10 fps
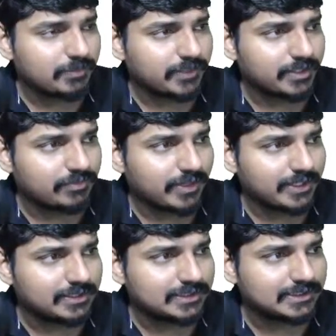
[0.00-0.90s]
we can
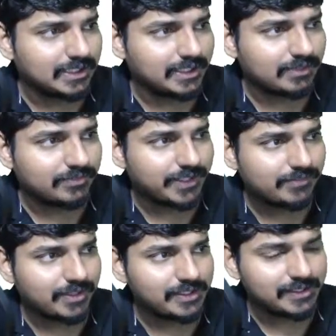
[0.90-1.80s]
find this area very,
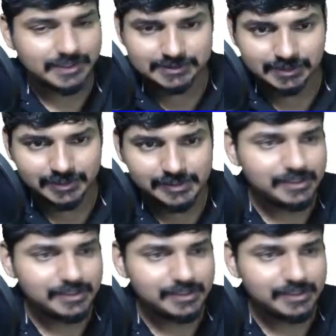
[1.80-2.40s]
very easily.